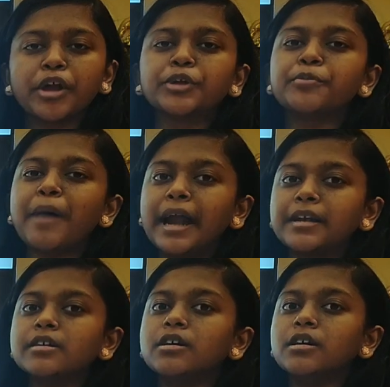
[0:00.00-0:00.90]
to
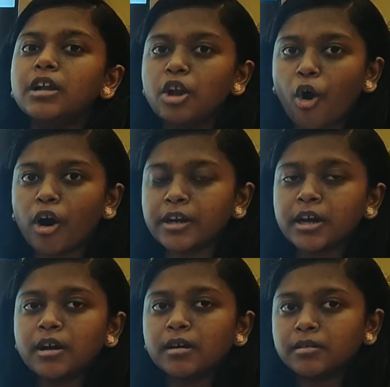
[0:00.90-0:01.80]
matter a lot
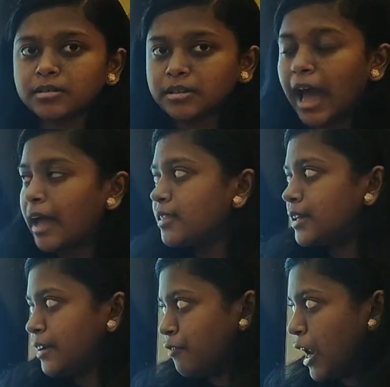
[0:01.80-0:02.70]
than the
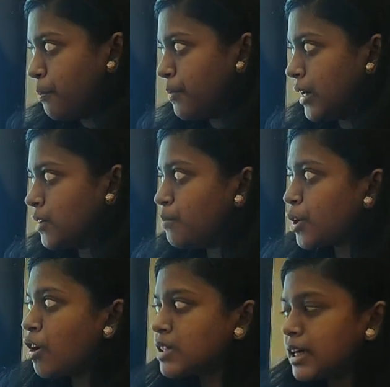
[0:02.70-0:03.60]
development,
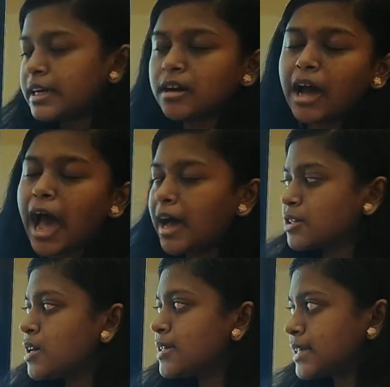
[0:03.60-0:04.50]
because it has
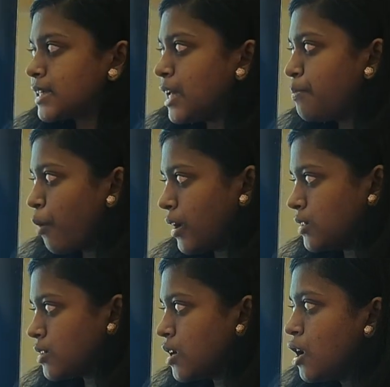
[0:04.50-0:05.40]
60 points.